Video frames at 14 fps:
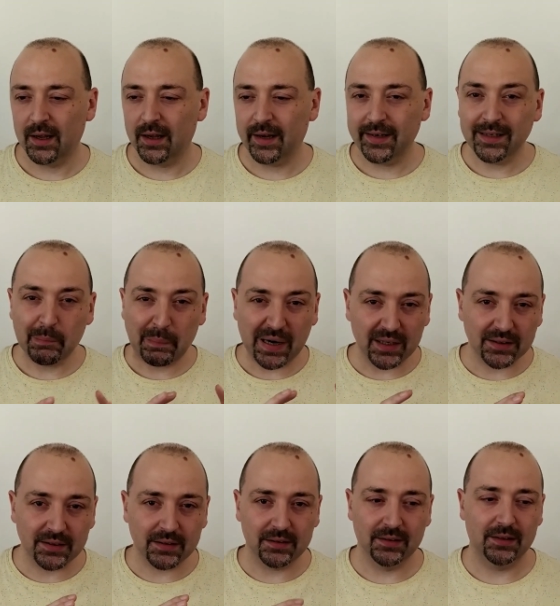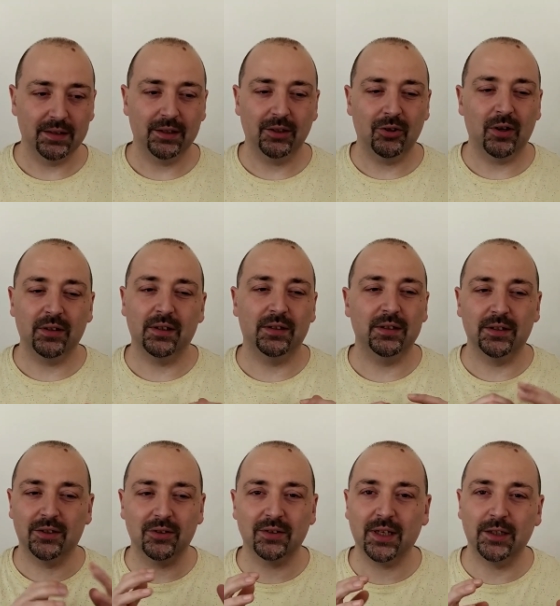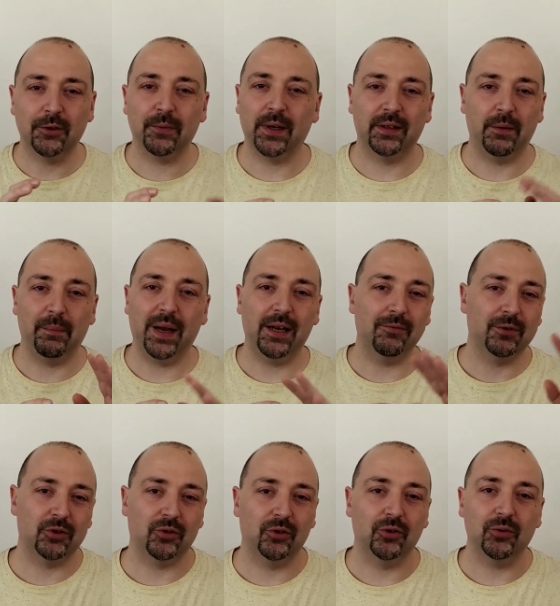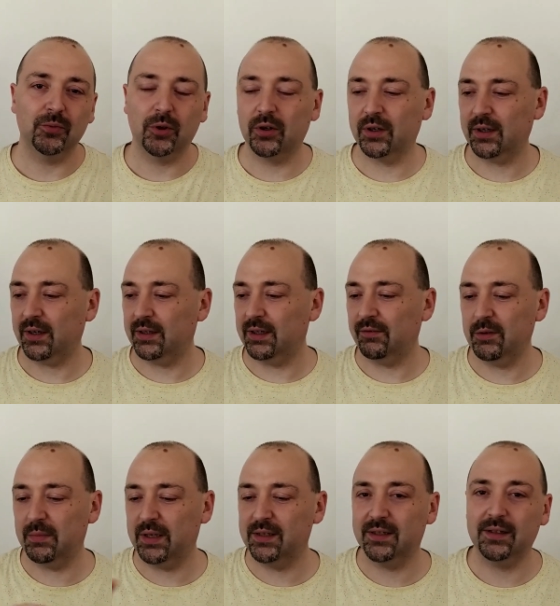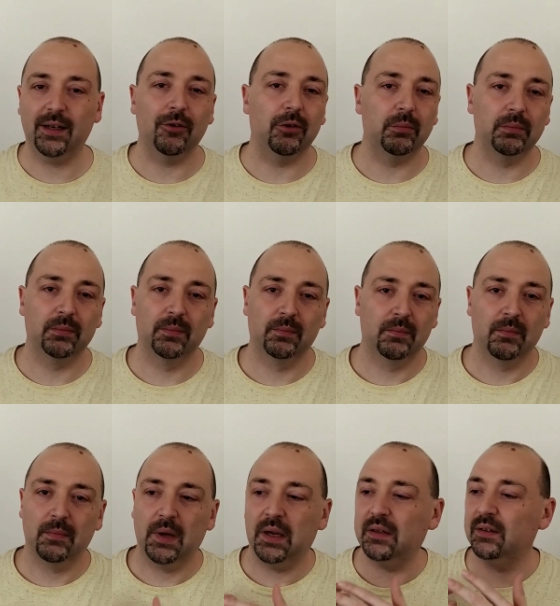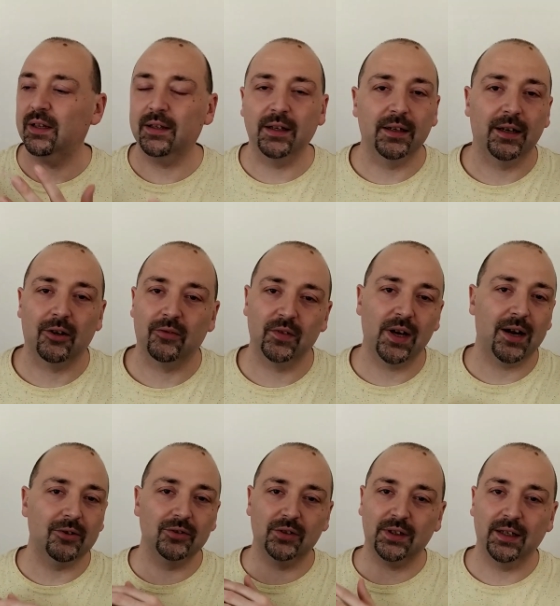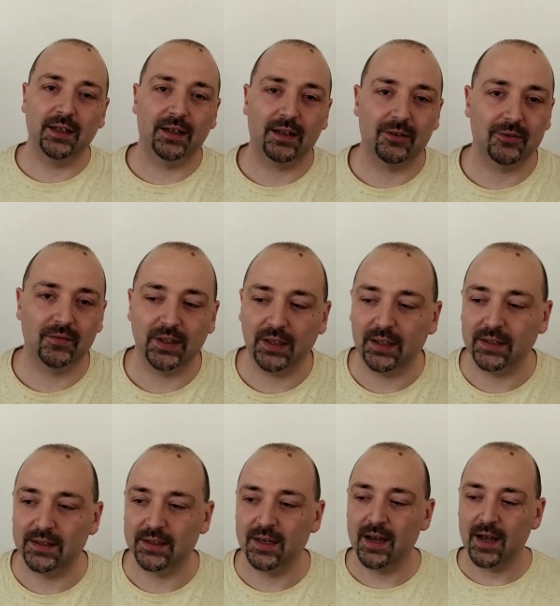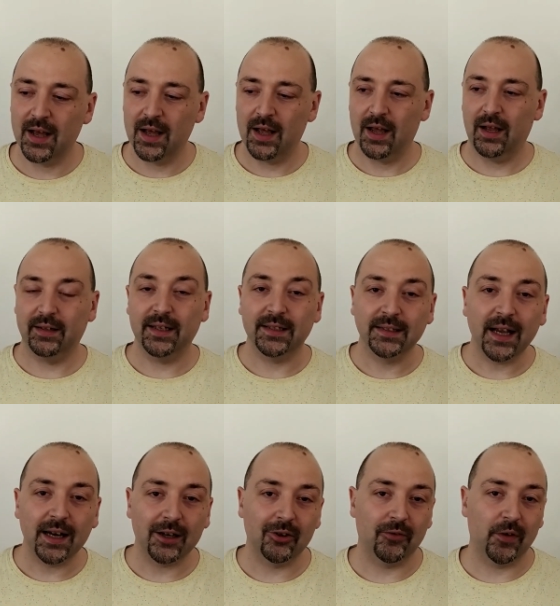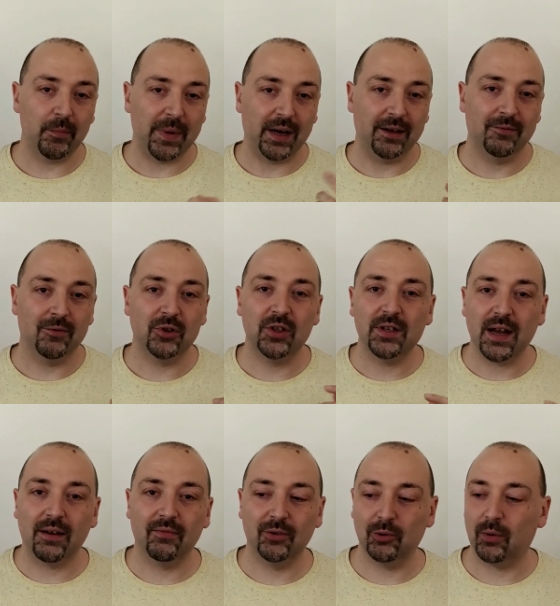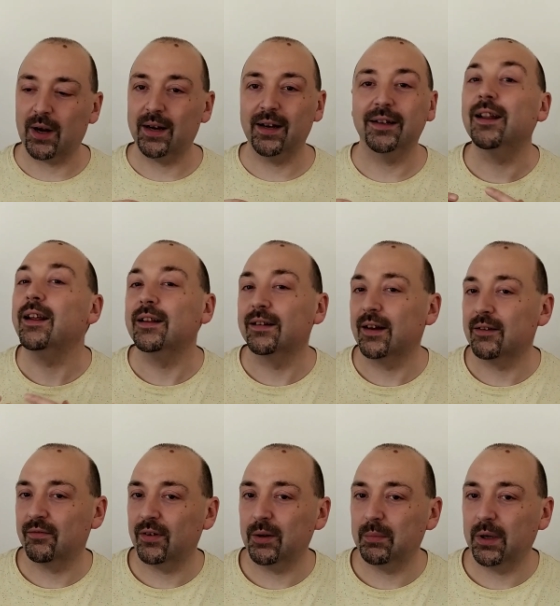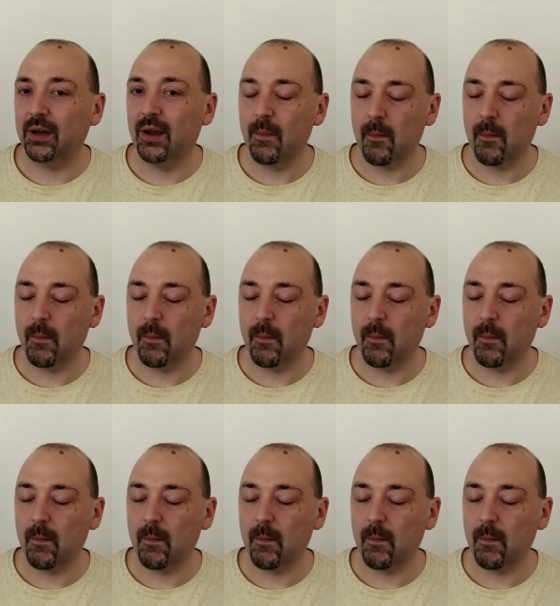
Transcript: In the past, you had this society where the male was going to work and the female stay home and taking care of the house, taking care of the kids. The salary of a man was enough to run the entire family.